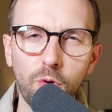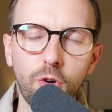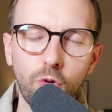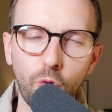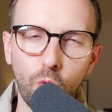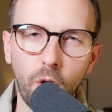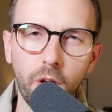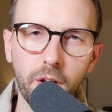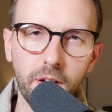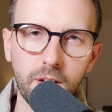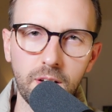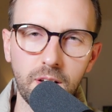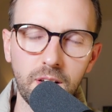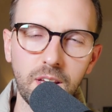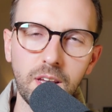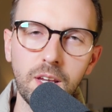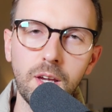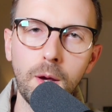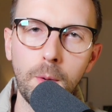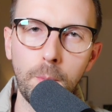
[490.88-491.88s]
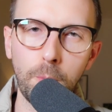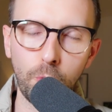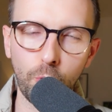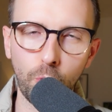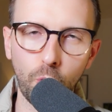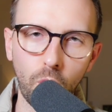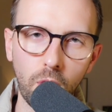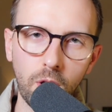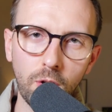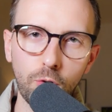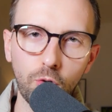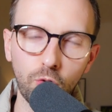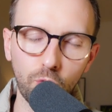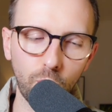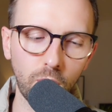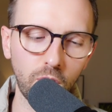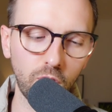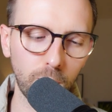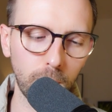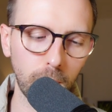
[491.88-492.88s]
chronically poor
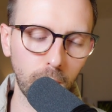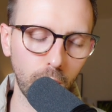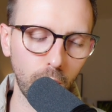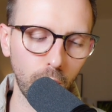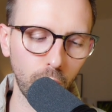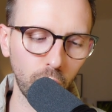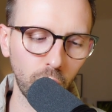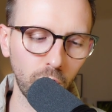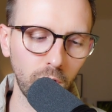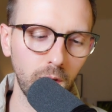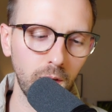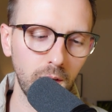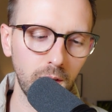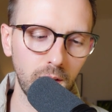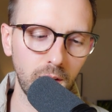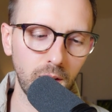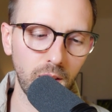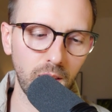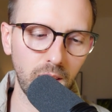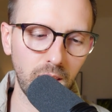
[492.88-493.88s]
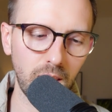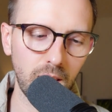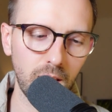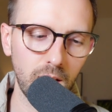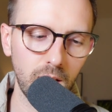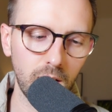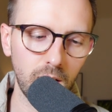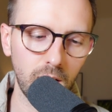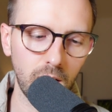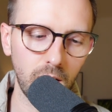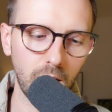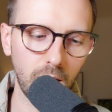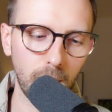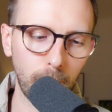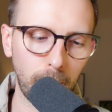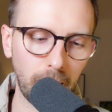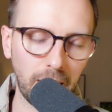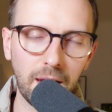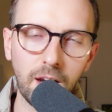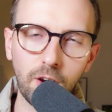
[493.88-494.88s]
industries because the
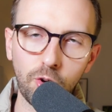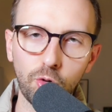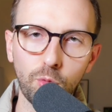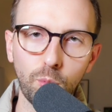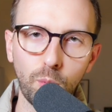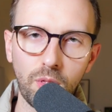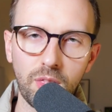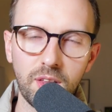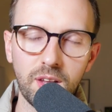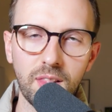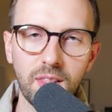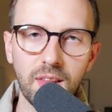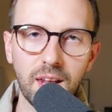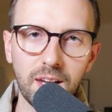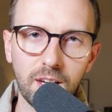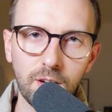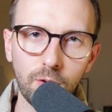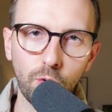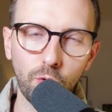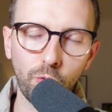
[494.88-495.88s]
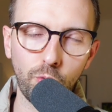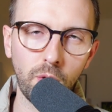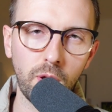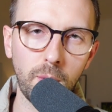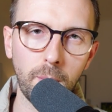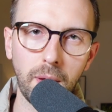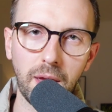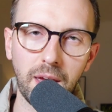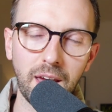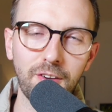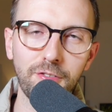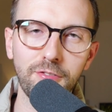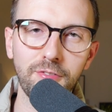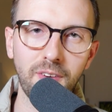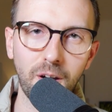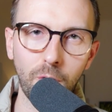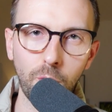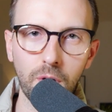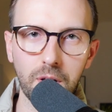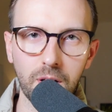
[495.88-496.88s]
players within that industry may have
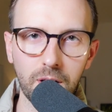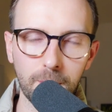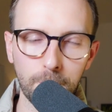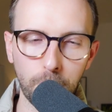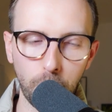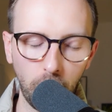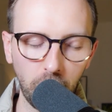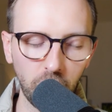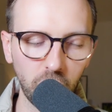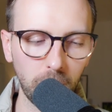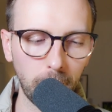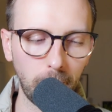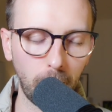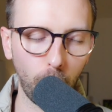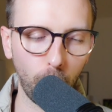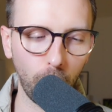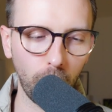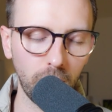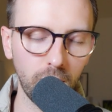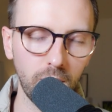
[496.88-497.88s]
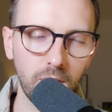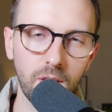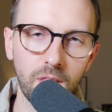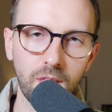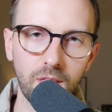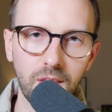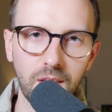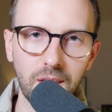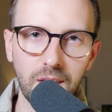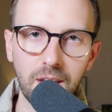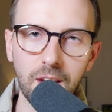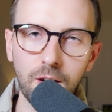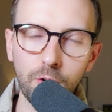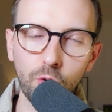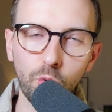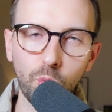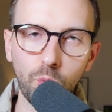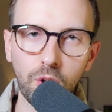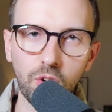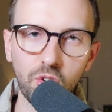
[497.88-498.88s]
very little pricing power. The
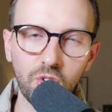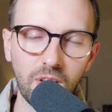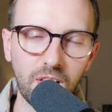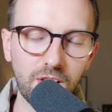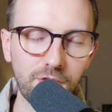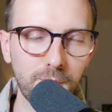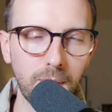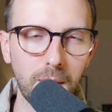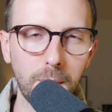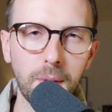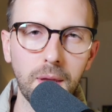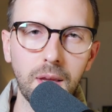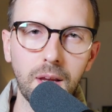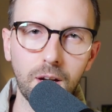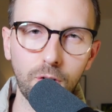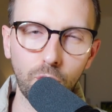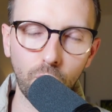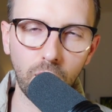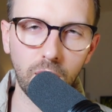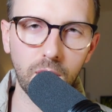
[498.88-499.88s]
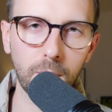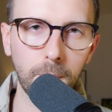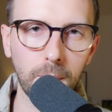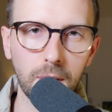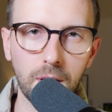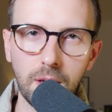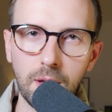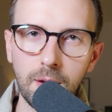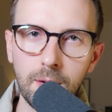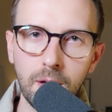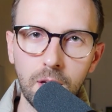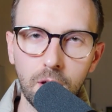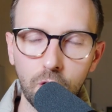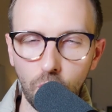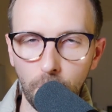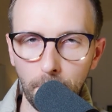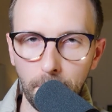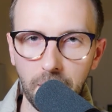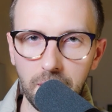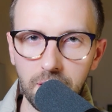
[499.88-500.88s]
industry itself may be incredibly
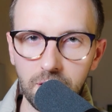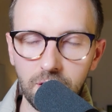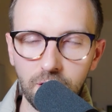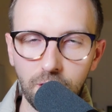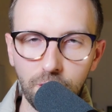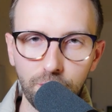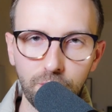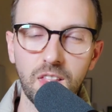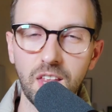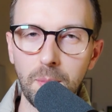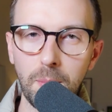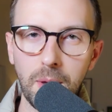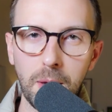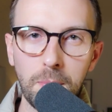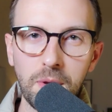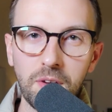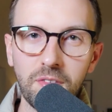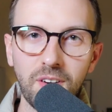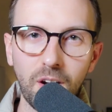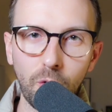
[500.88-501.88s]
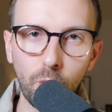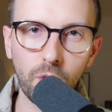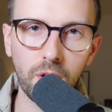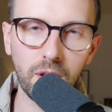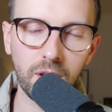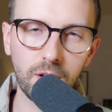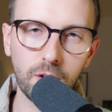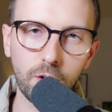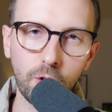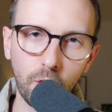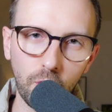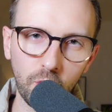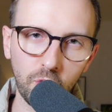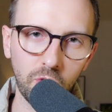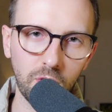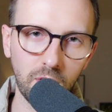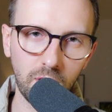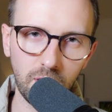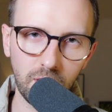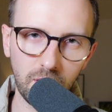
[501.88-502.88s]
competitive. There may be very little
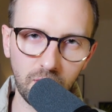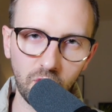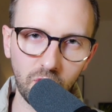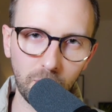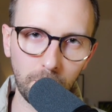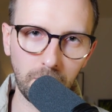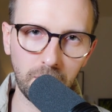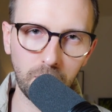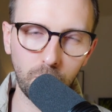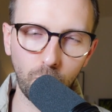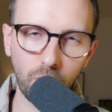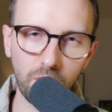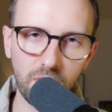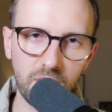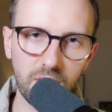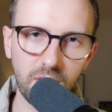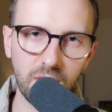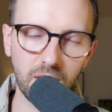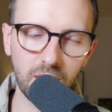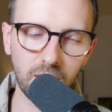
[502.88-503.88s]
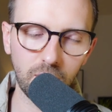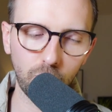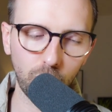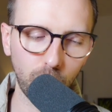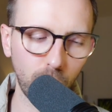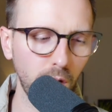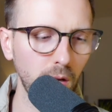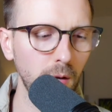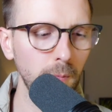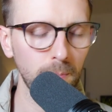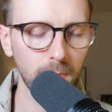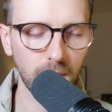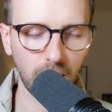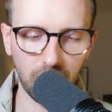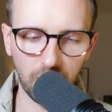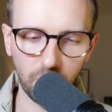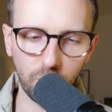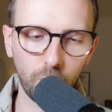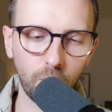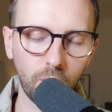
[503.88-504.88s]
cost discipline within the industry,
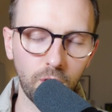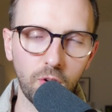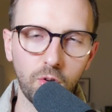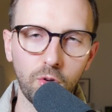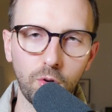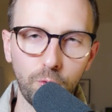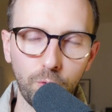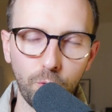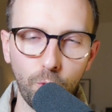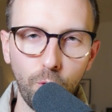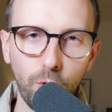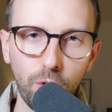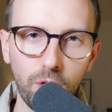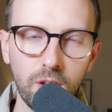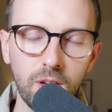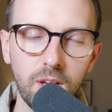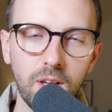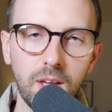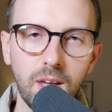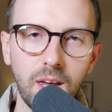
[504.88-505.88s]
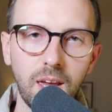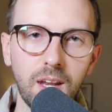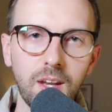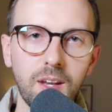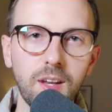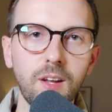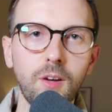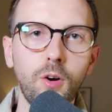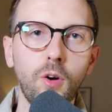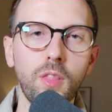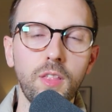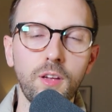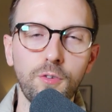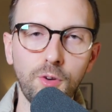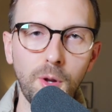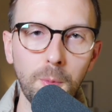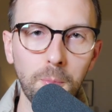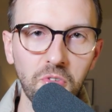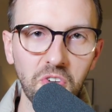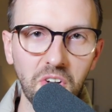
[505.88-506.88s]
and so on and so forth. And on the
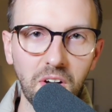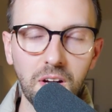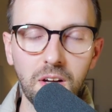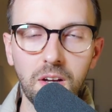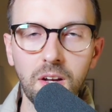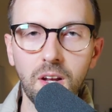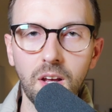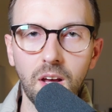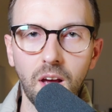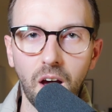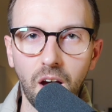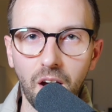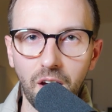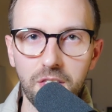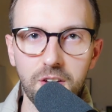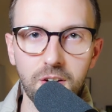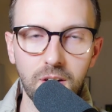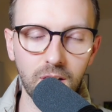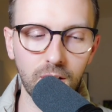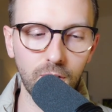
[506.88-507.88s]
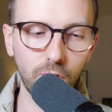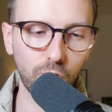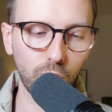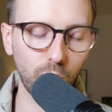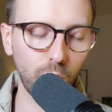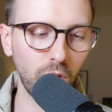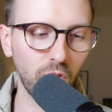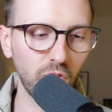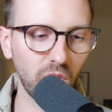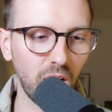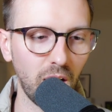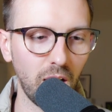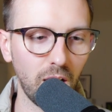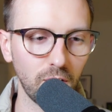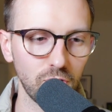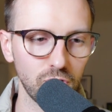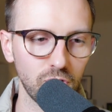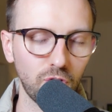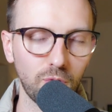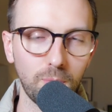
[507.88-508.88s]
flip side, other industries
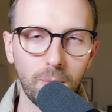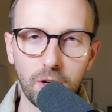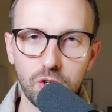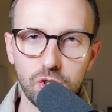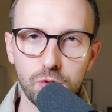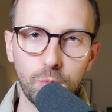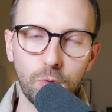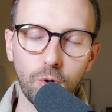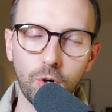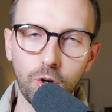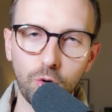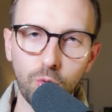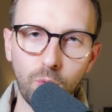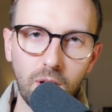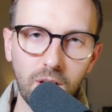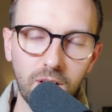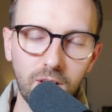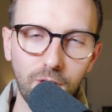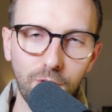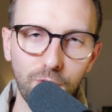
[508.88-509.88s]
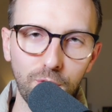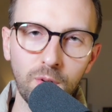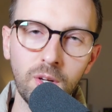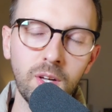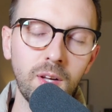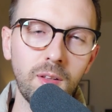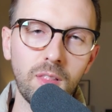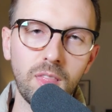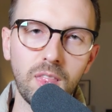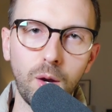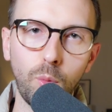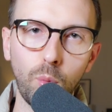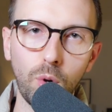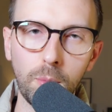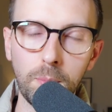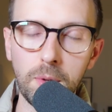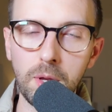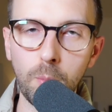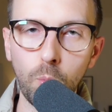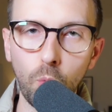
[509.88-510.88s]
are just much more attractive. There will
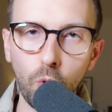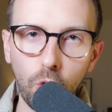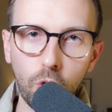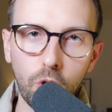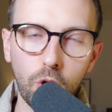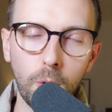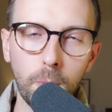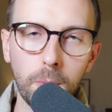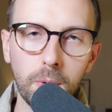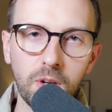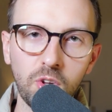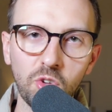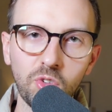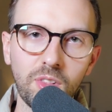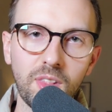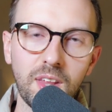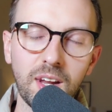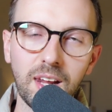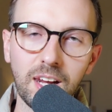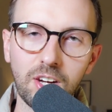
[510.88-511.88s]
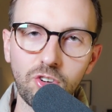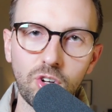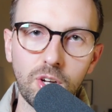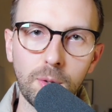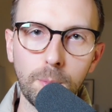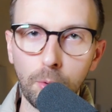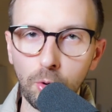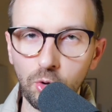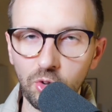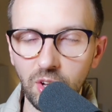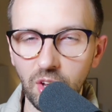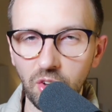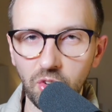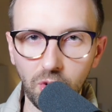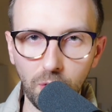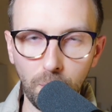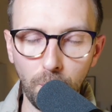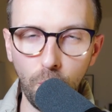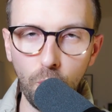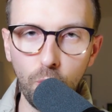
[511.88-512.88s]
be more companies that actually possess
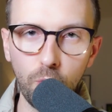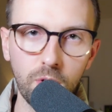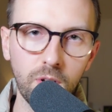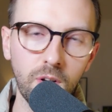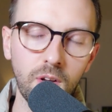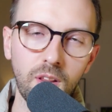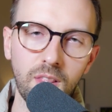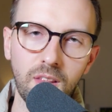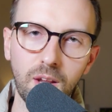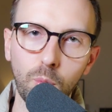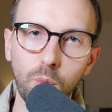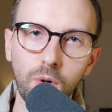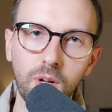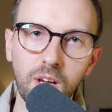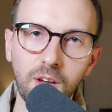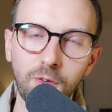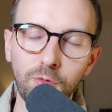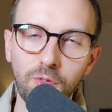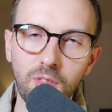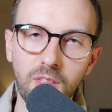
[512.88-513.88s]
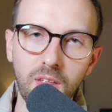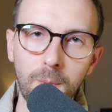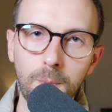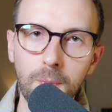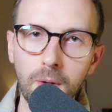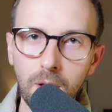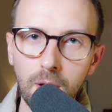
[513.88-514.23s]
a moat that will give them